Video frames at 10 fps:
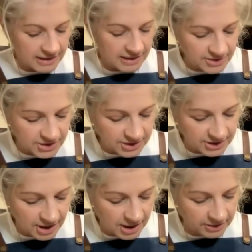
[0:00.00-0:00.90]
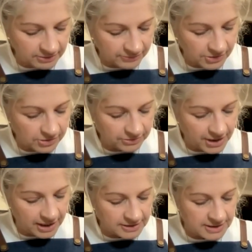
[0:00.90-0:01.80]
It's just kind of got
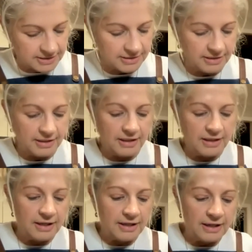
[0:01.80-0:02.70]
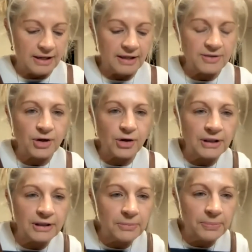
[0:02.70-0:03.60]
that, it's got a
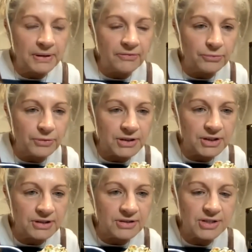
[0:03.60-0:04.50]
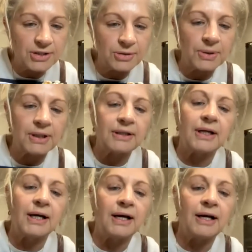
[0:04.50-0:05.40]
little bit of richness to it.
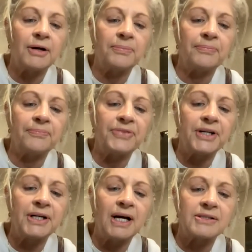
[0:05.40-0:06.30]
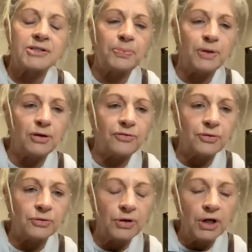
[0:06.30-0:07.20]
The nuts are
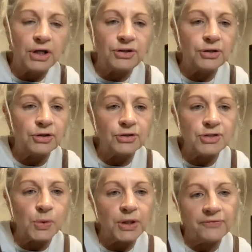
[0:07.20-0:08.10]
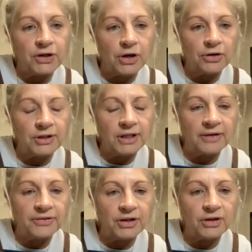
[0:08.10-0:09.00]
beautiful. You could use whatever
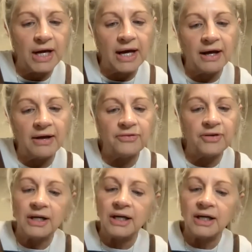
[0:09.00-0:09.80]
coconut that you have.